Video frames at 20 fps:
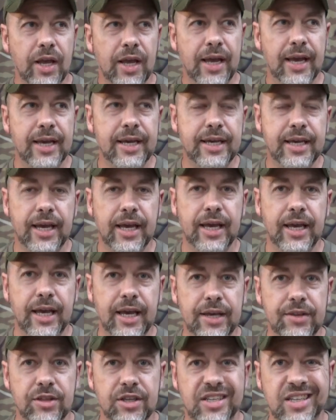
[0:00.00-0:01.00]

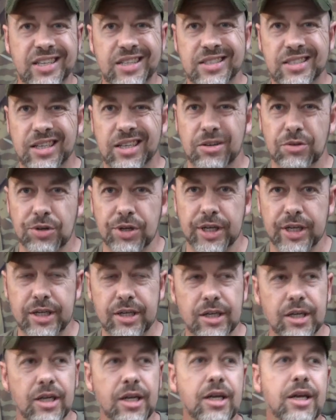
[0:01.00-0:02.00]
aka the DZ rig,